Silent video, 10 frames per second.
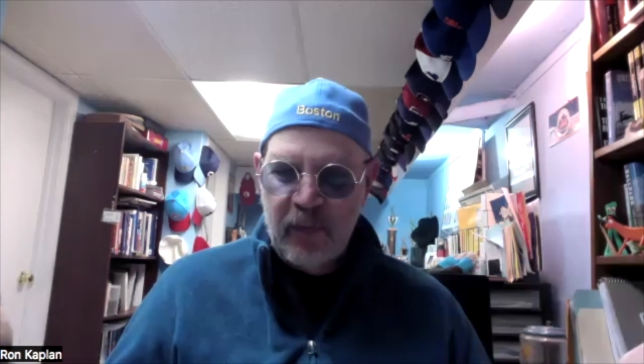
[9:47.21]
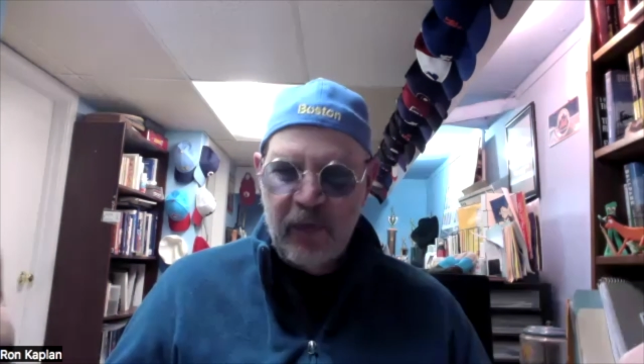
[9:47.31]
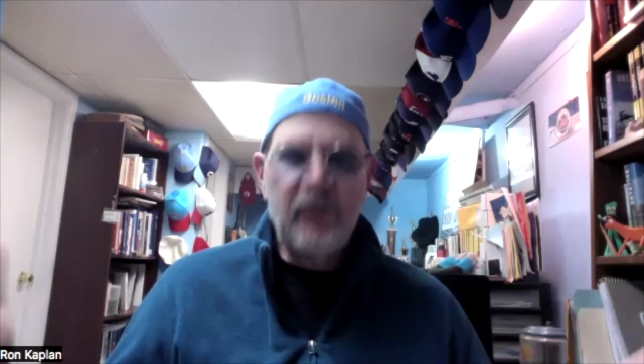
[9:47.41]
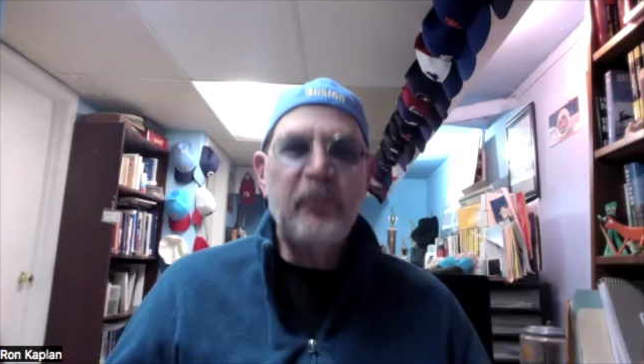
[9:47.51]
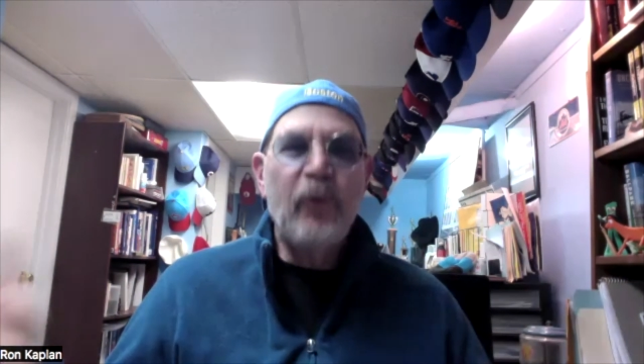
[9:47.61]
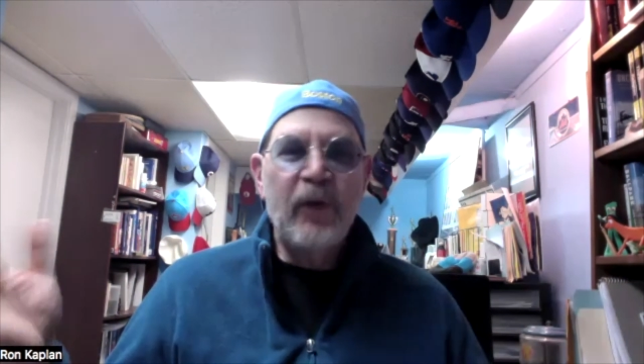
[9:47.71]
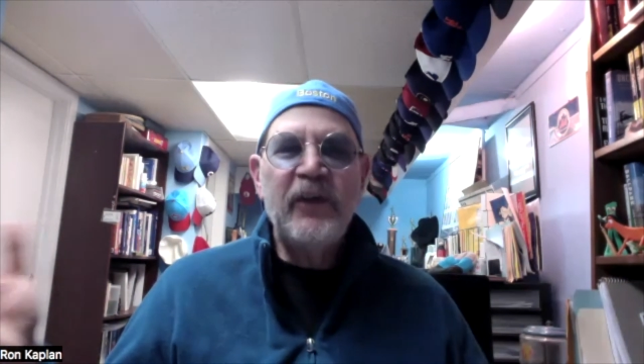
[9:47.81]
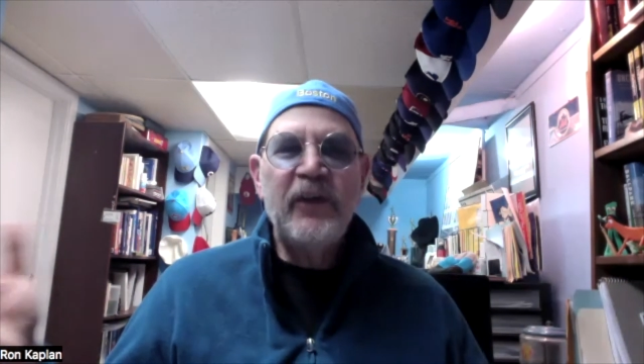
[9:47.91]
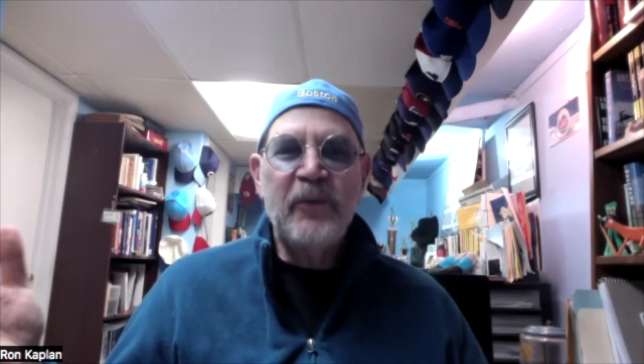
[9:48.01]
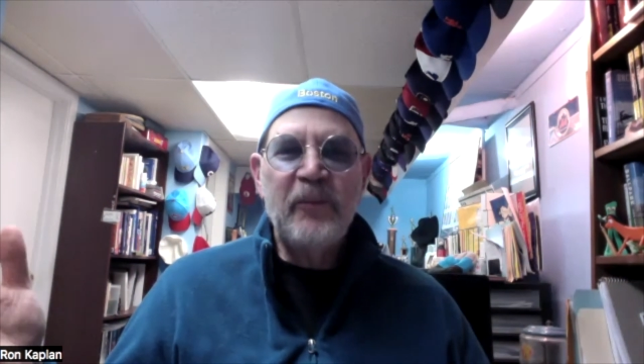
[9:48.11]

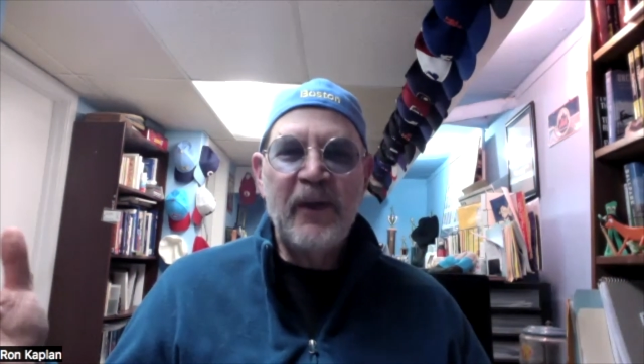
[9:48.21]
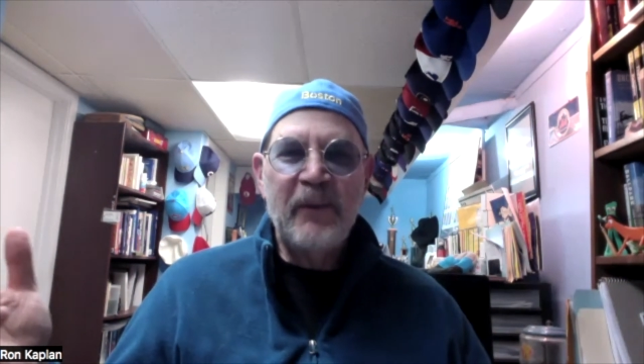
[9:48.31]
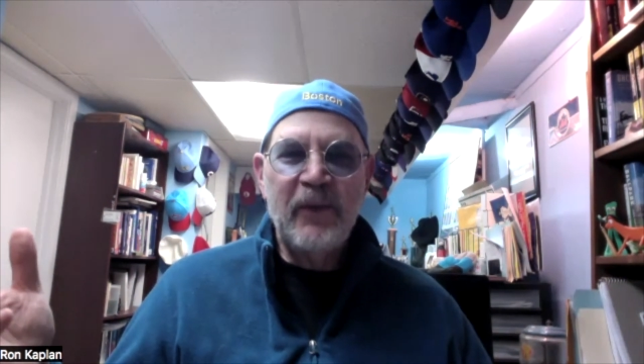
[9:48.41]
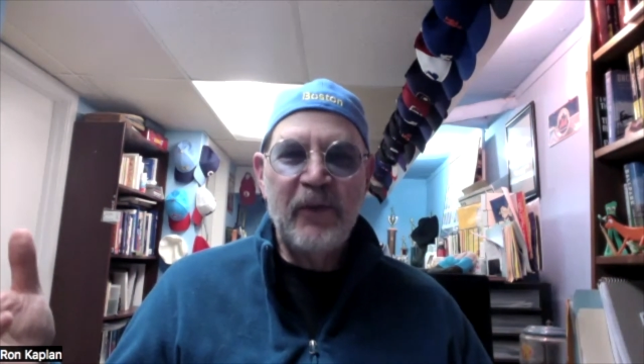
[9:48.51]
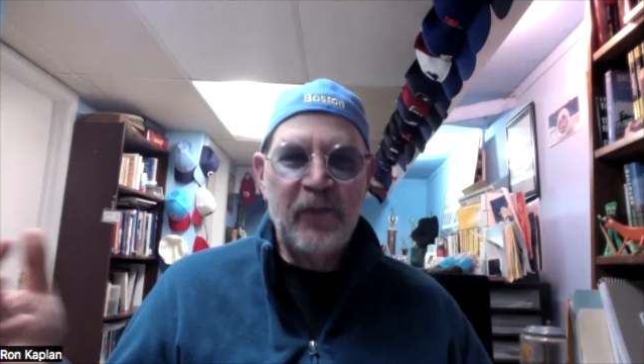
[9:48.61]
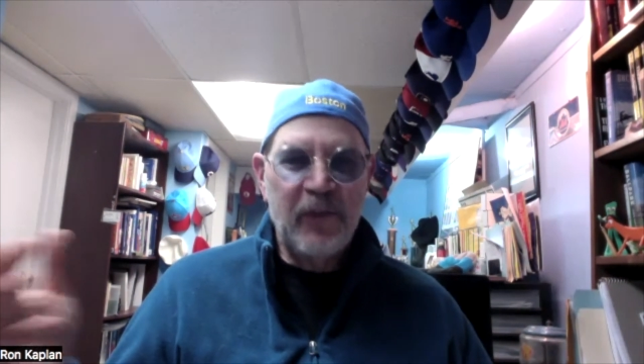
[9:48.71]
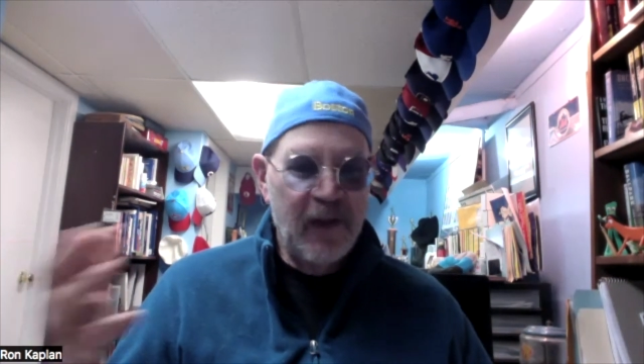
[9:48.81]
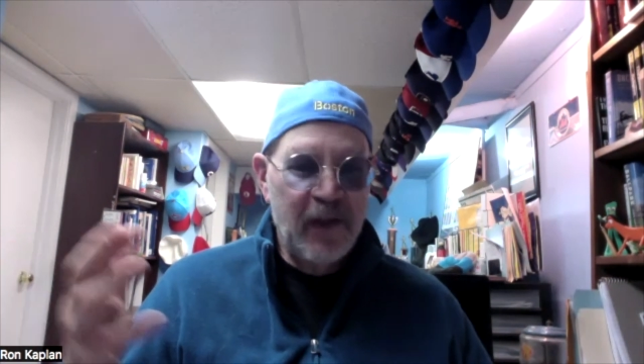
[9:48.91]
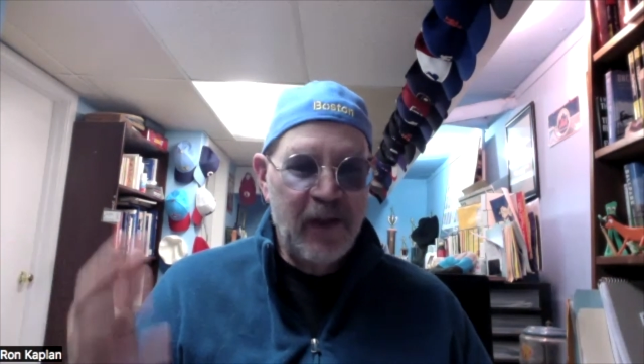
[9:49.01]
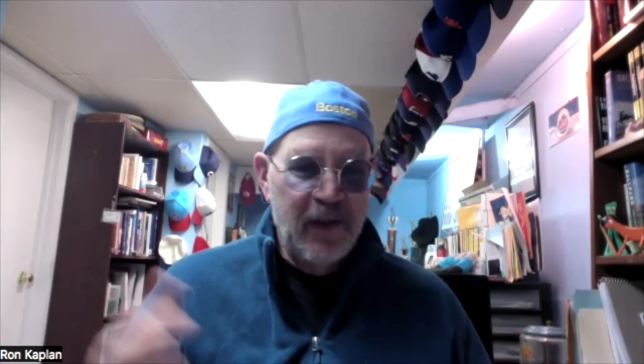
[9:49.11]
disappointing to me because
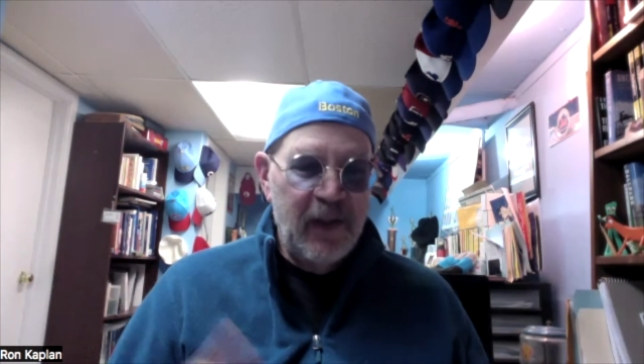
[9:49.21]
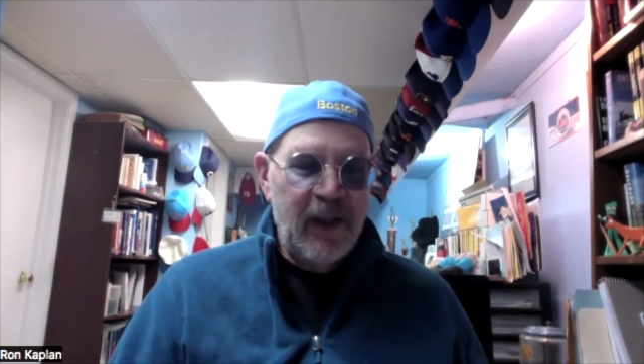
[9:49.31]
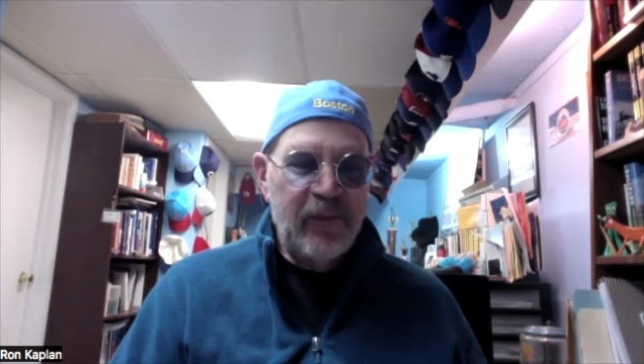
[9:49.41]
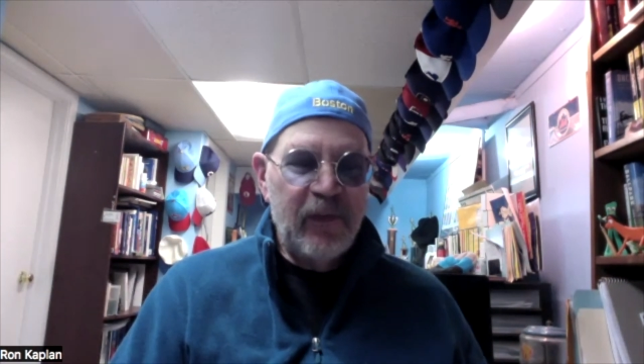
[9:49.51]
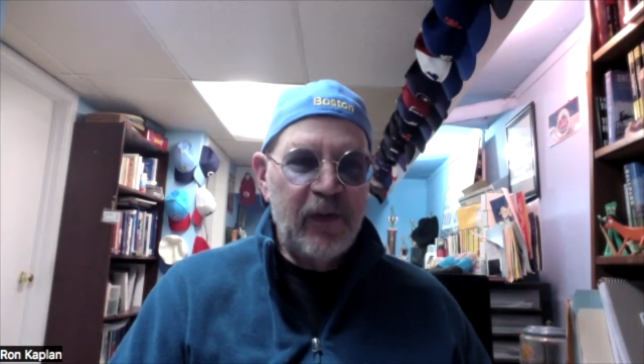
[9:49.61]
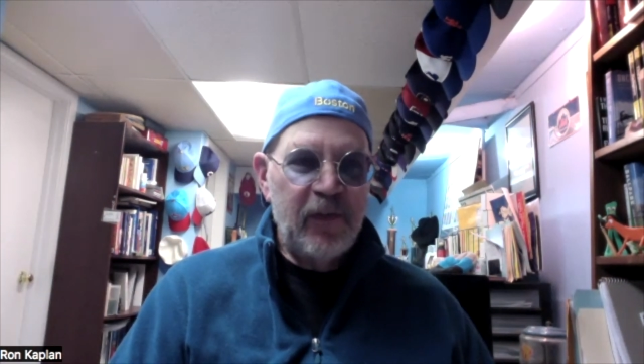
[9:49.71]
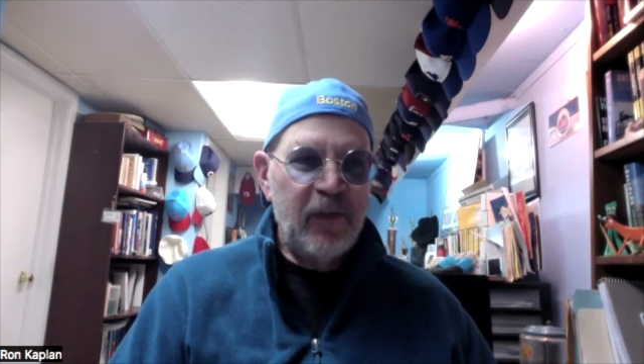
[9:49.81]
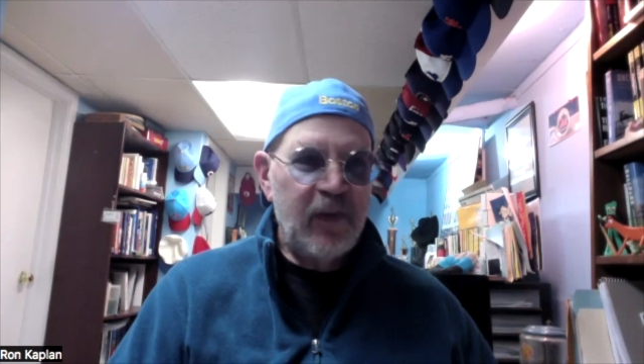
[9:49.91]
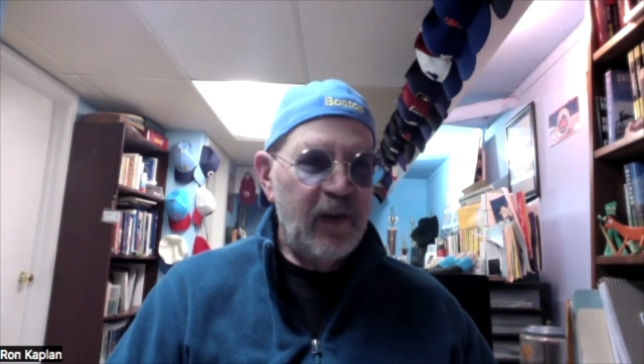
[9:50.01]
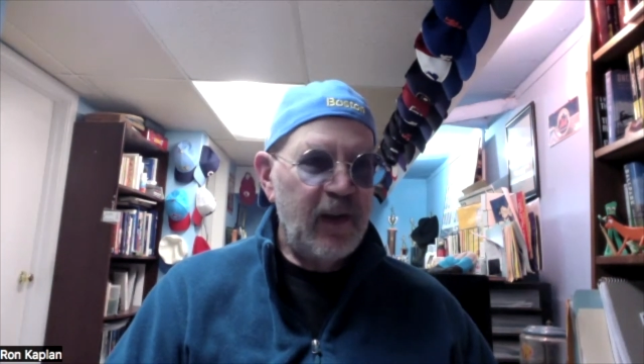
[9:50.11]
even as
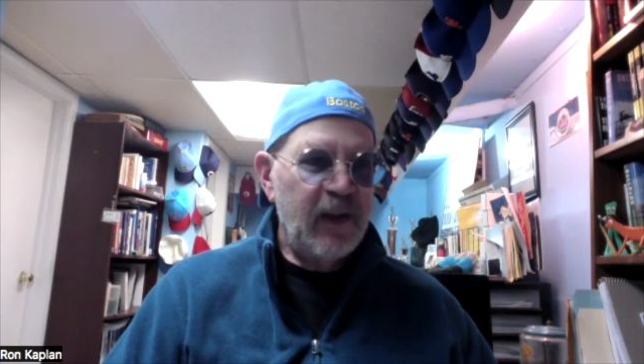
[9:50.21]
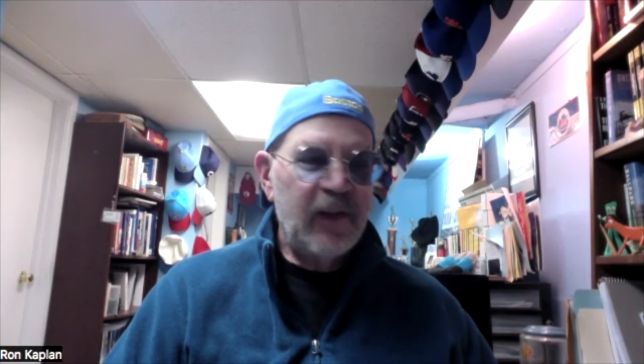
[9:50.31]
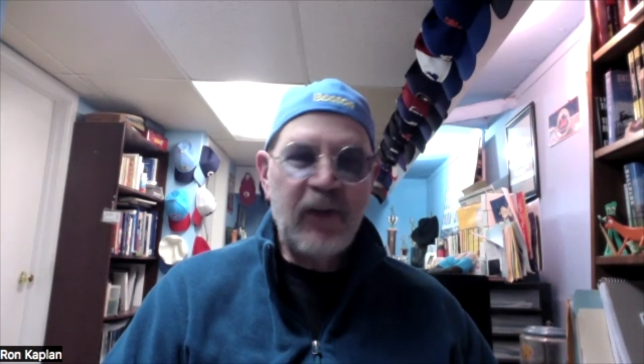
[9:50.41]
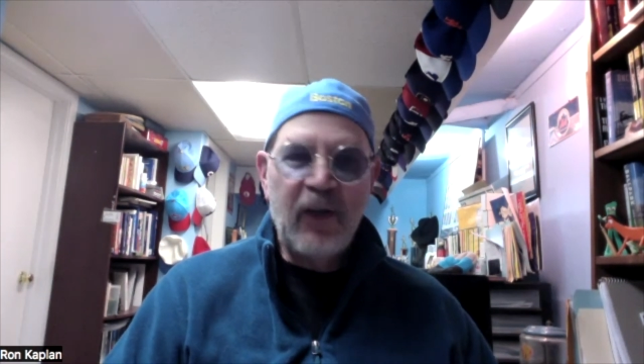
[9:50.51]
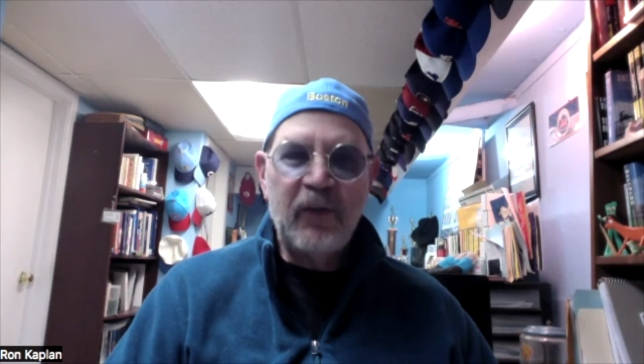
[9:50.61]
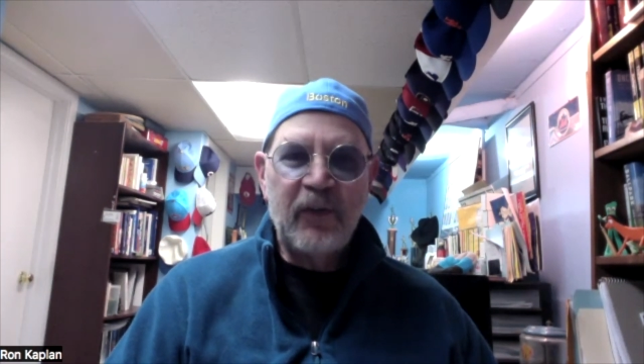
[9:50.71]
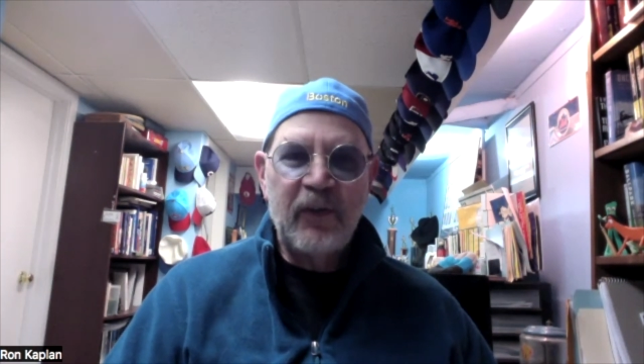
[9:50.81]
an adult,